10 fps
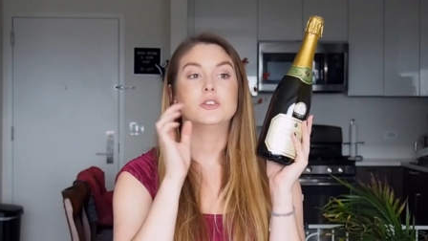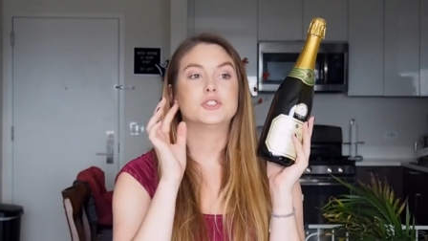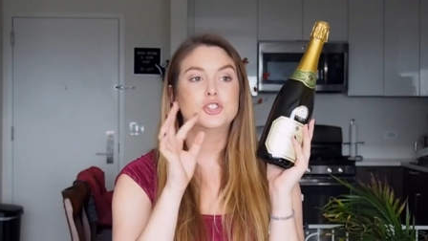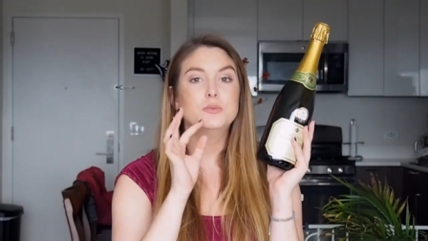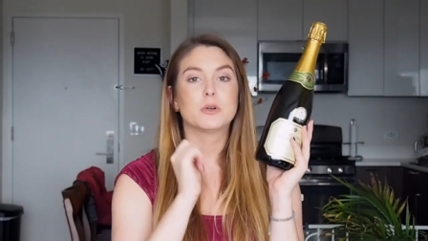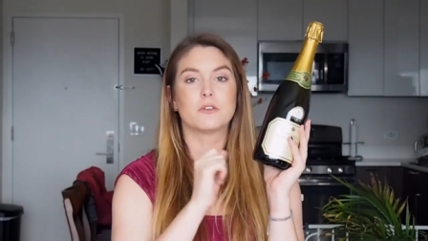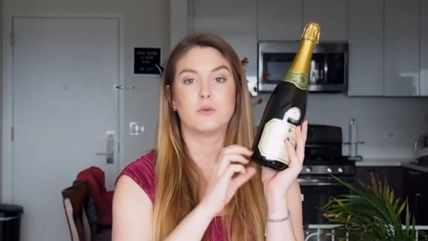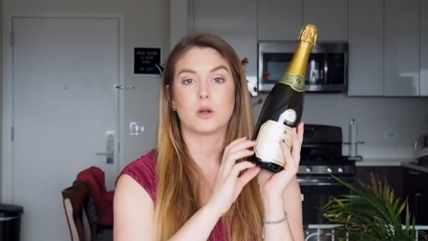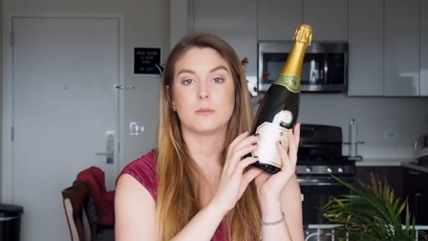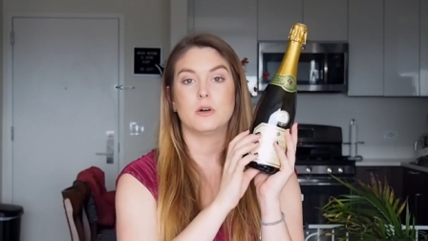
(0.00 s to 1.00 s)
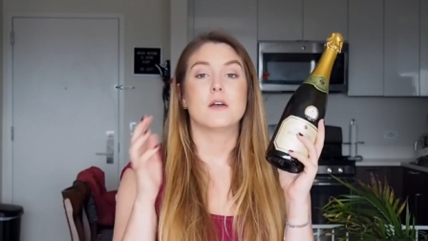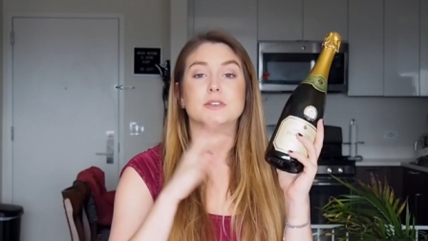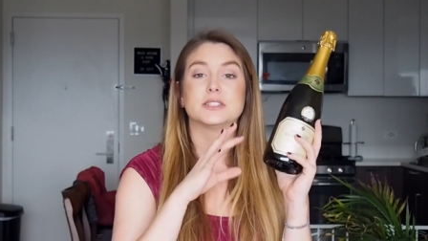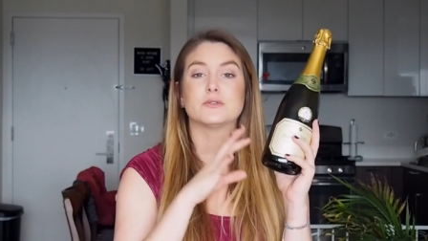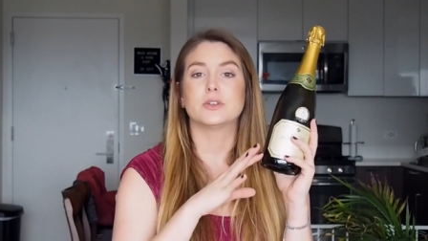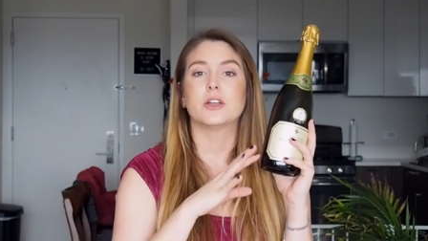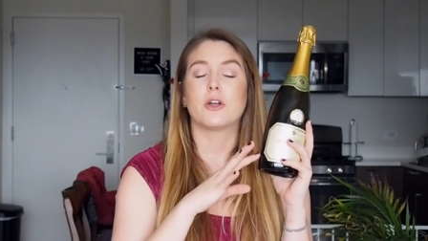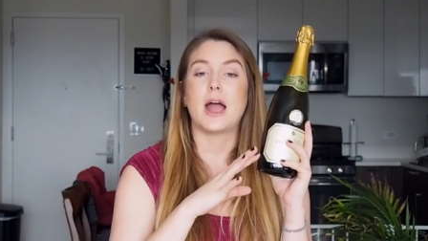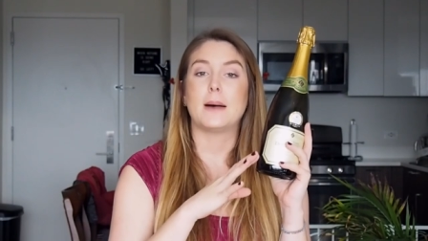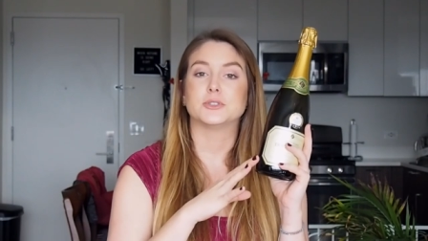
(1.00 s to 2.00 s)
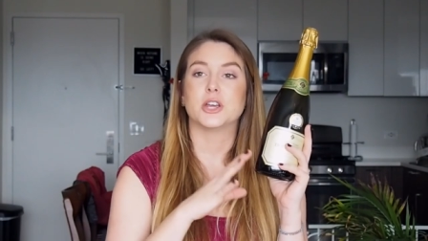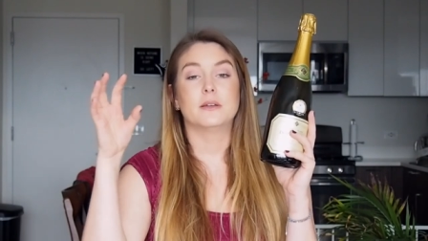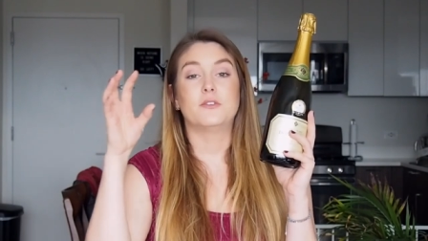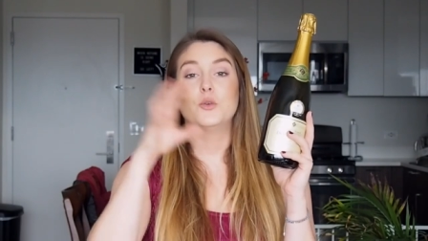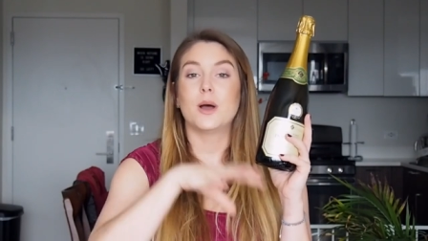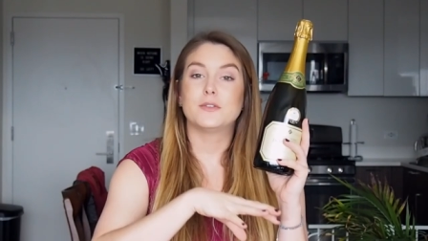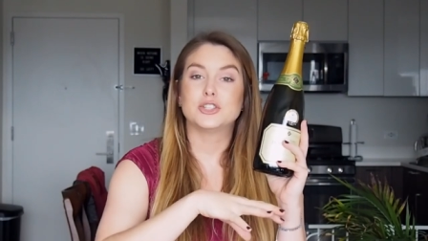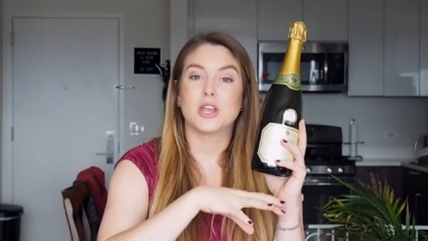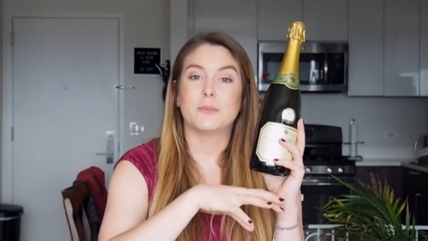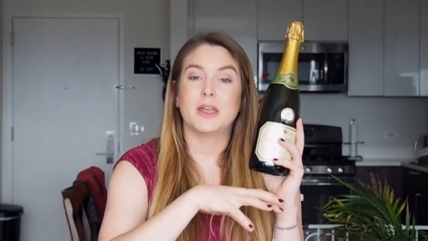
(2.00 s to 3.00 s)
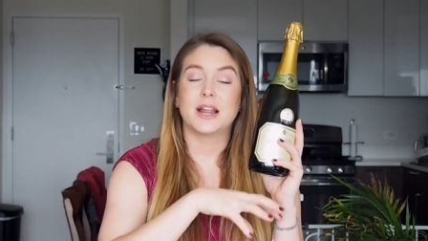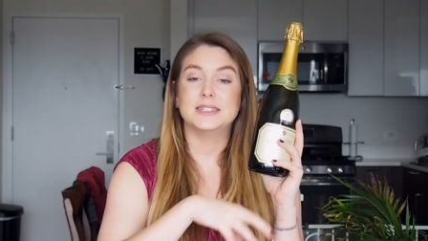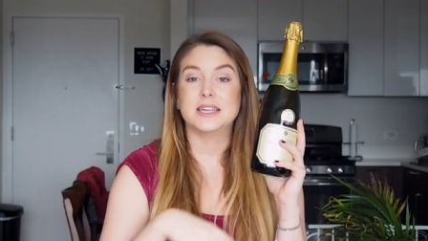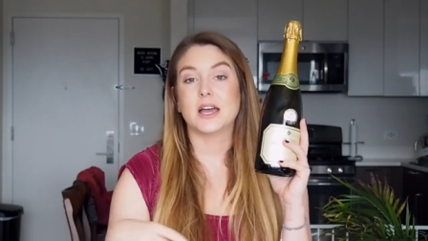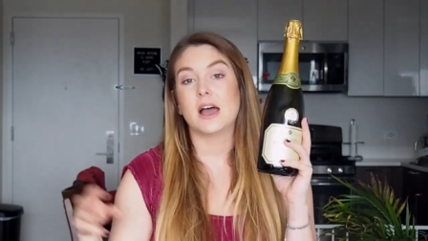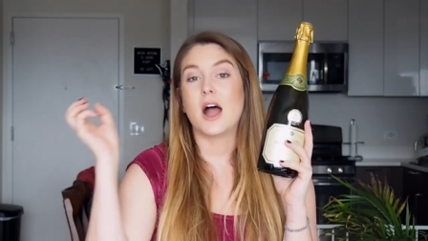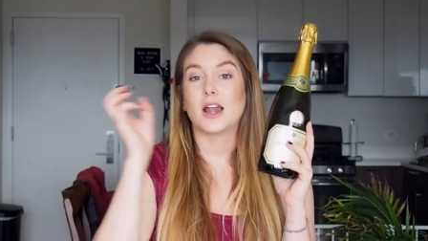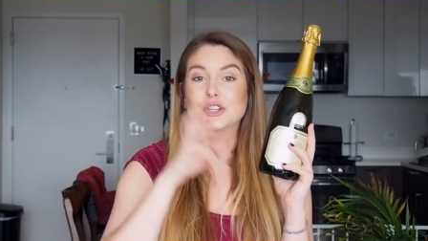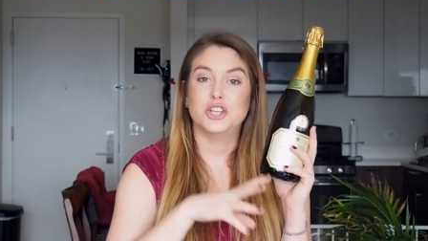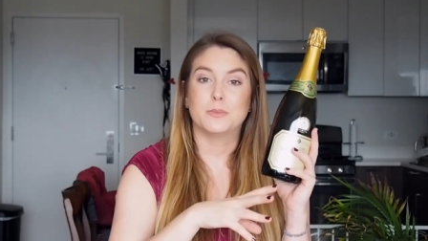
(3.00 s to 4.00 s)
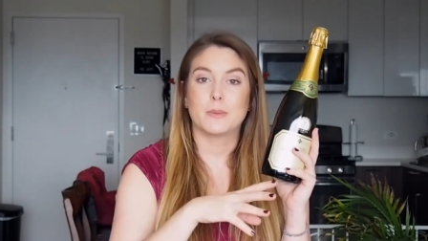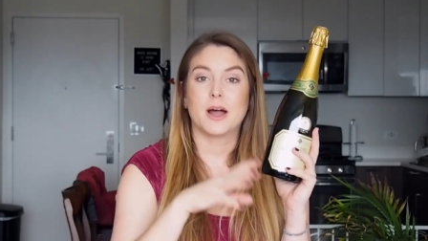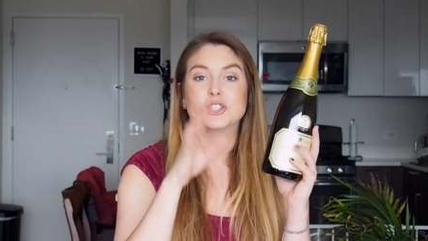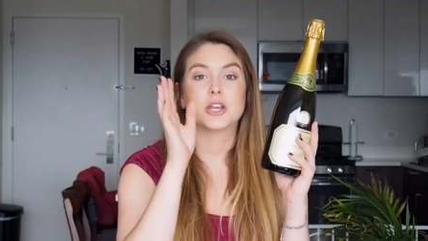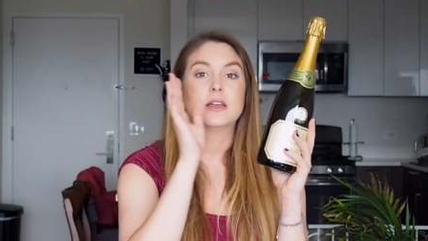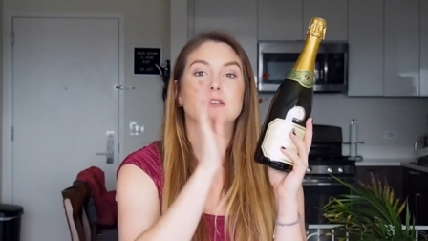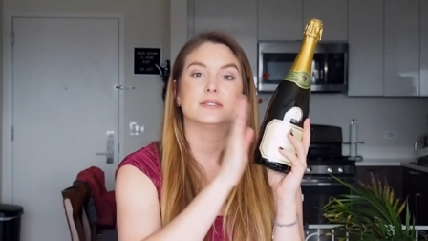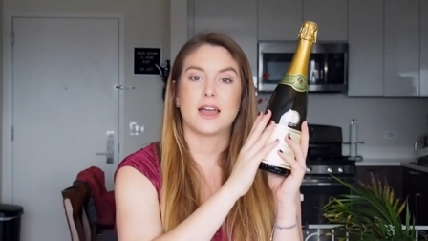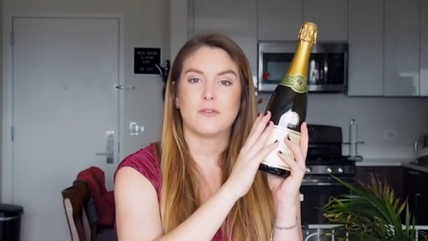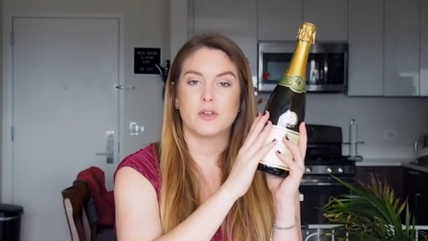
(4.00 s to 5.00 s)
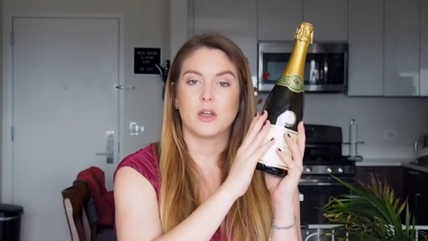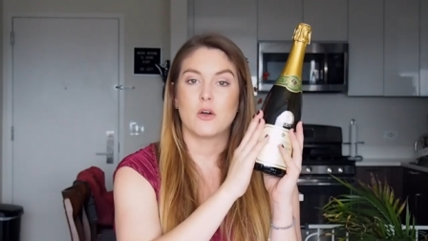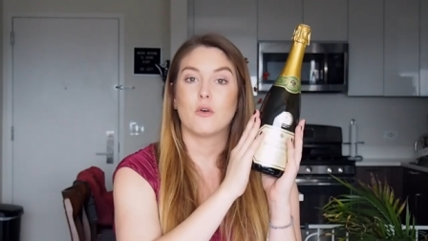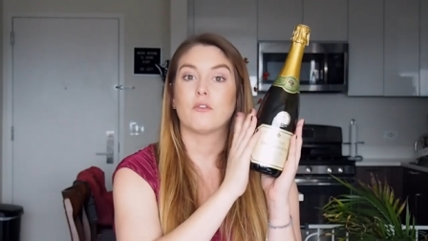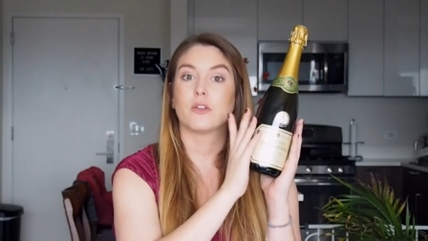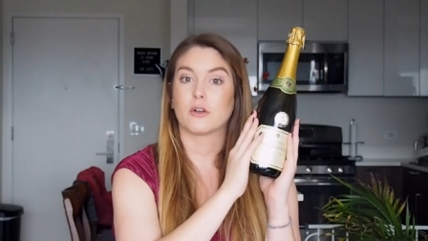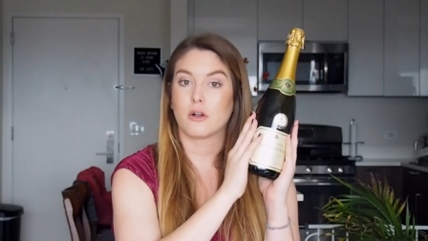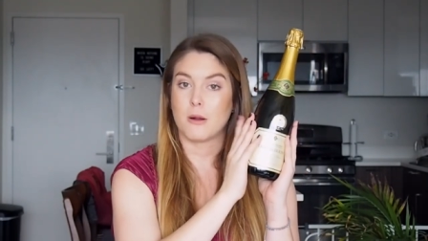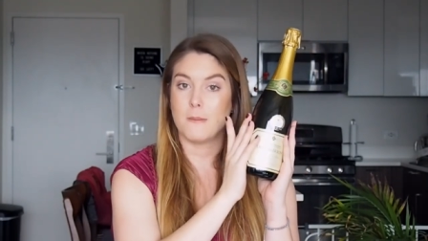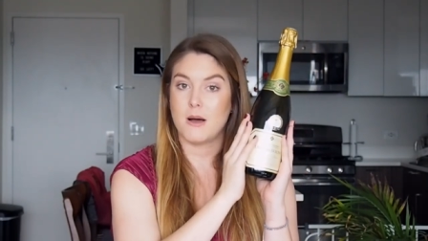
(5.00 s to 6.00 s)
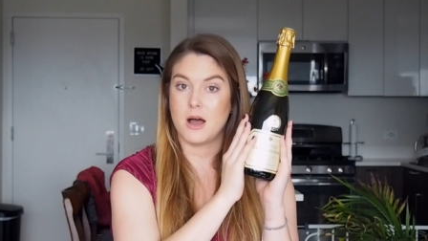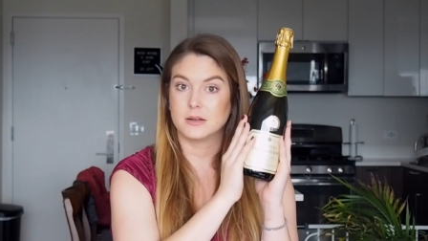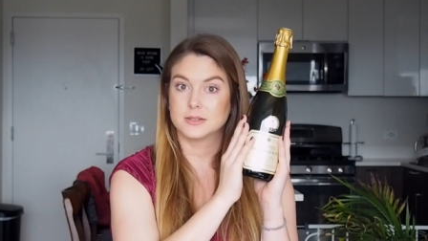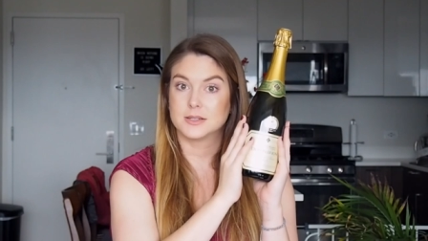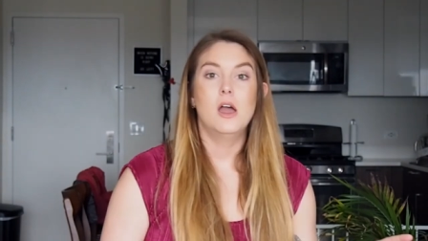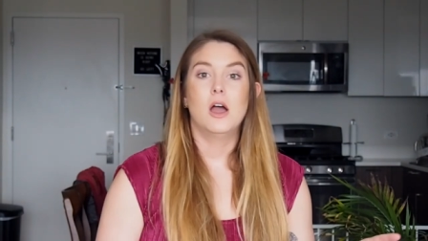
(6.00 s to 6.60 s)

Super affordable. This is a really great option. If you want the champagne idea on a cheaper budget, definitely go for the Cremant.